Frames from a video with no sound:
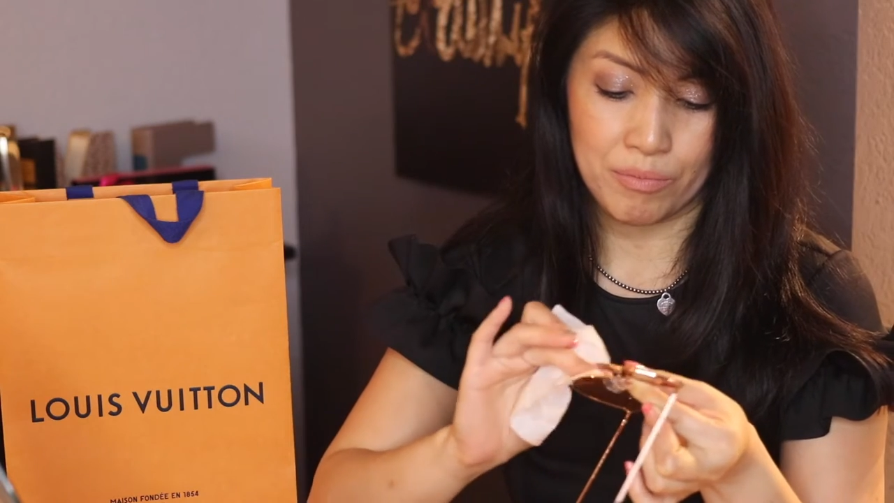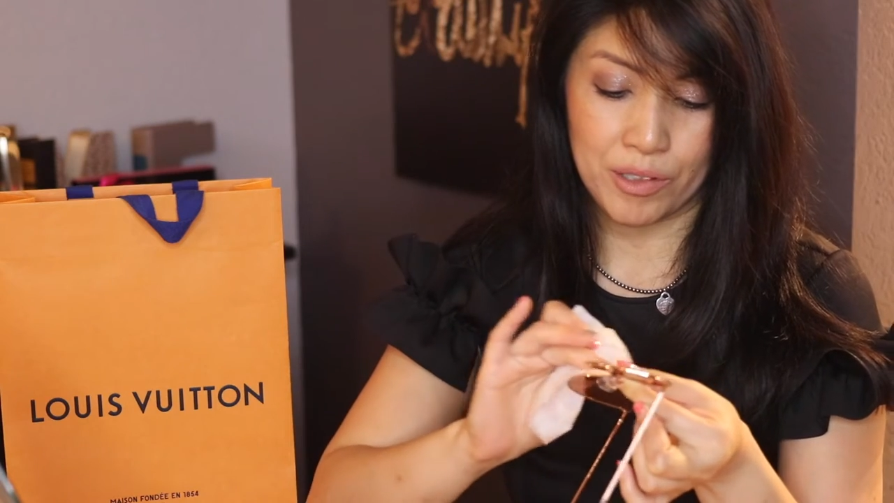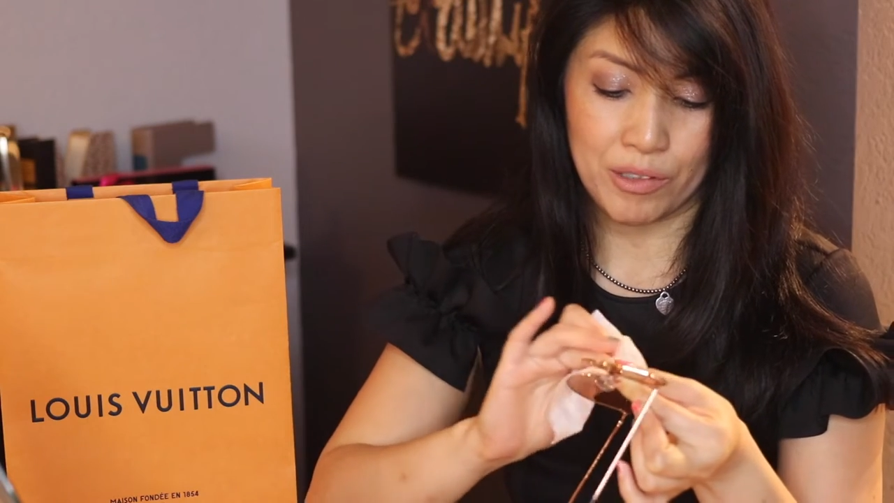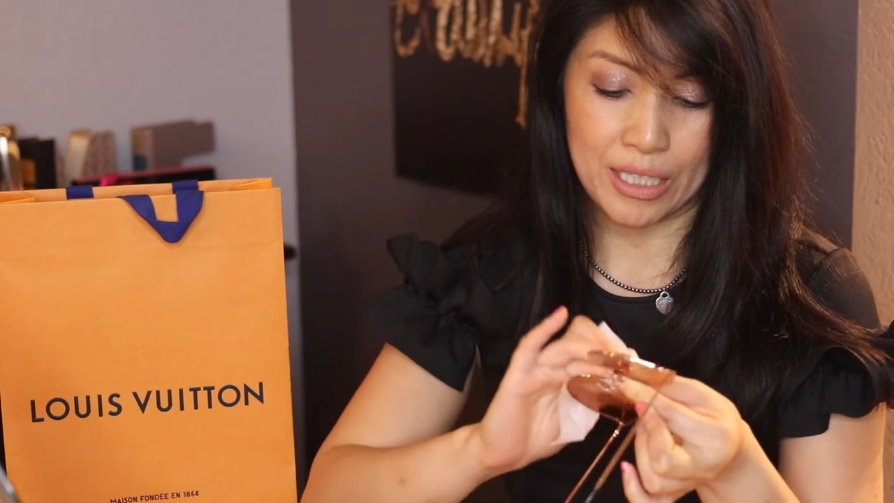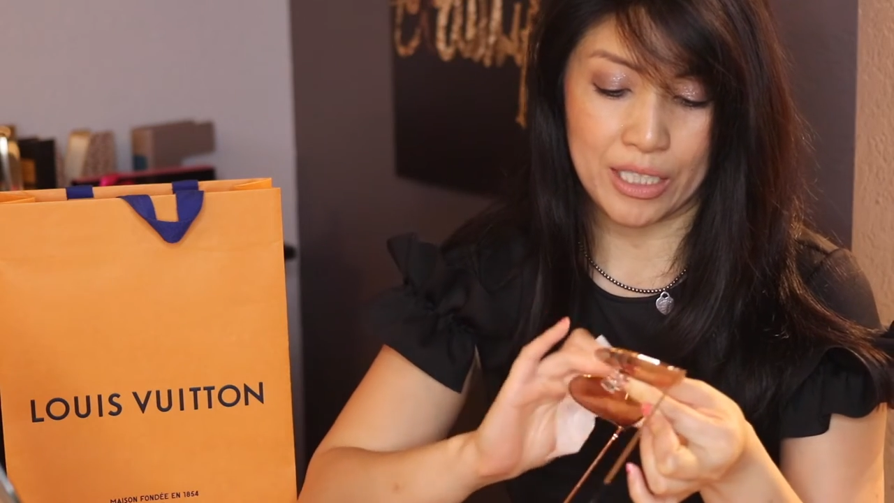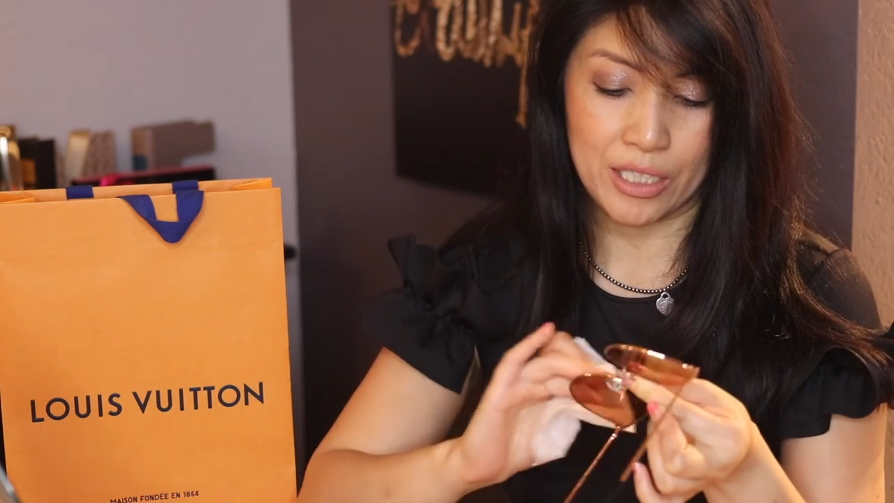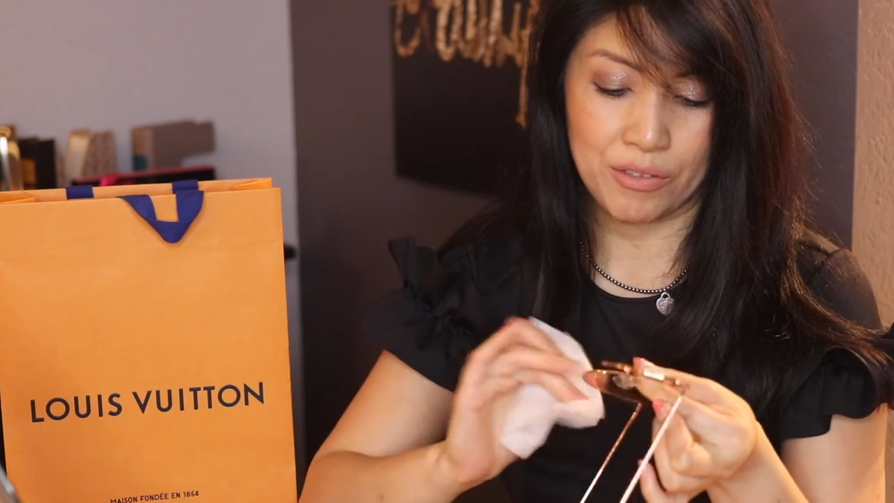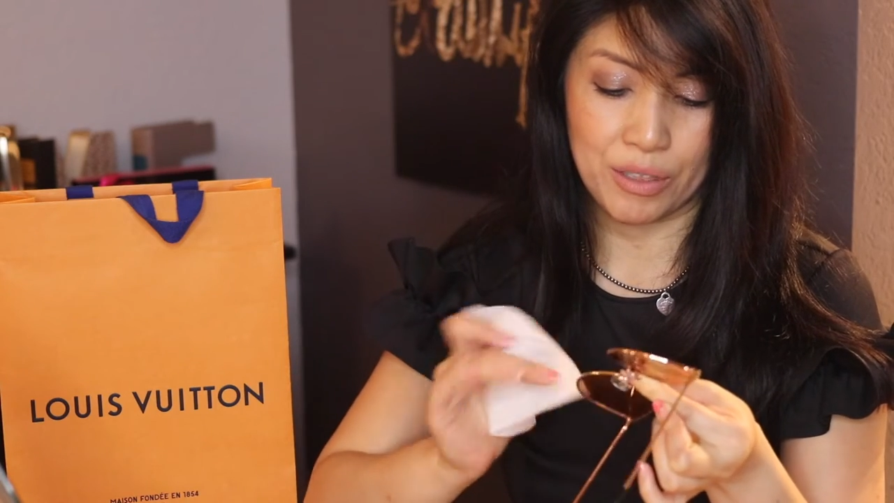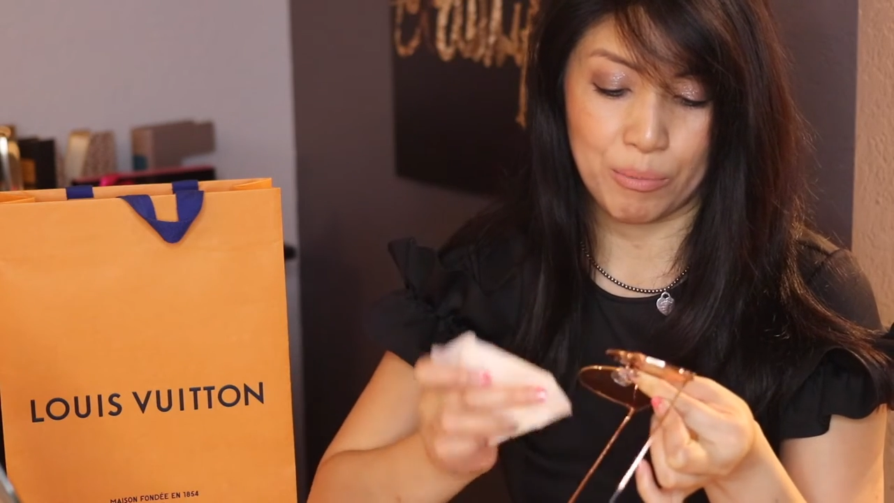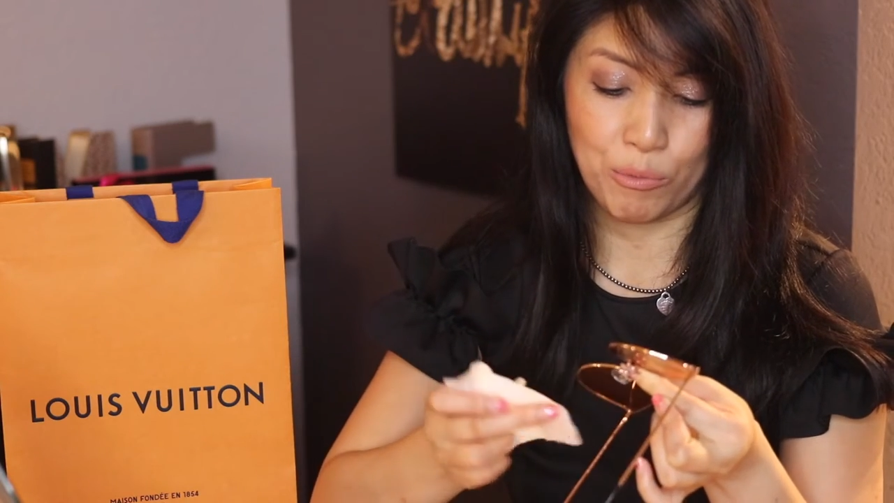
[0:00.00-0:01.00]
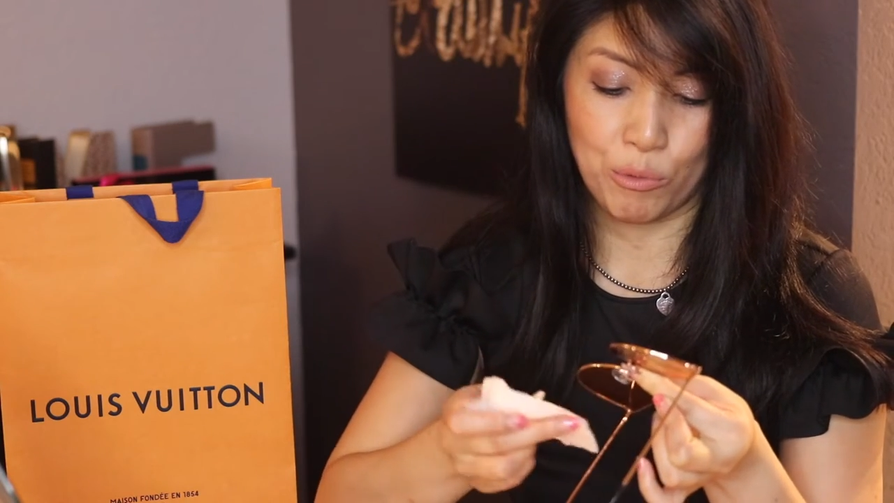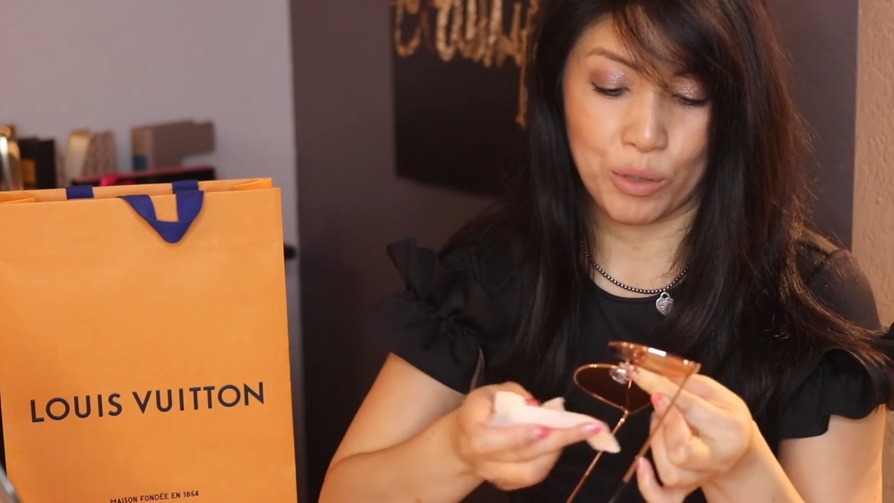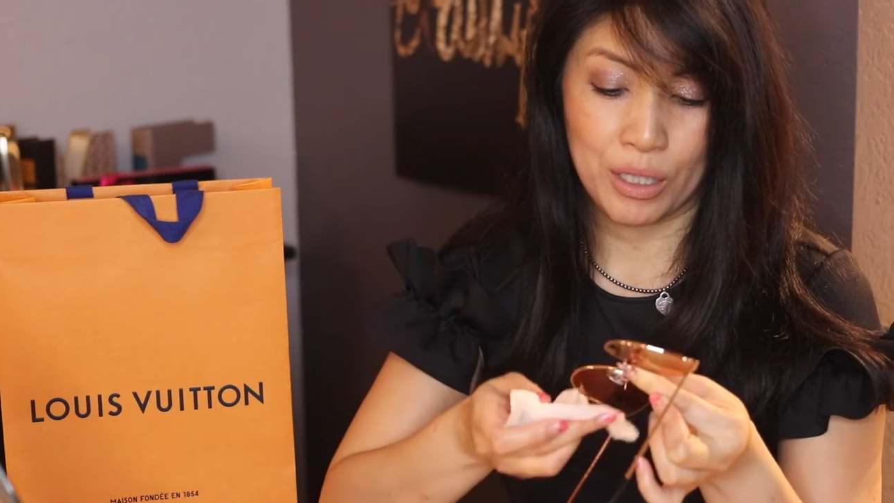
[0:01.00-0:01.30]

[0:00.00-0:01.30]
scratches from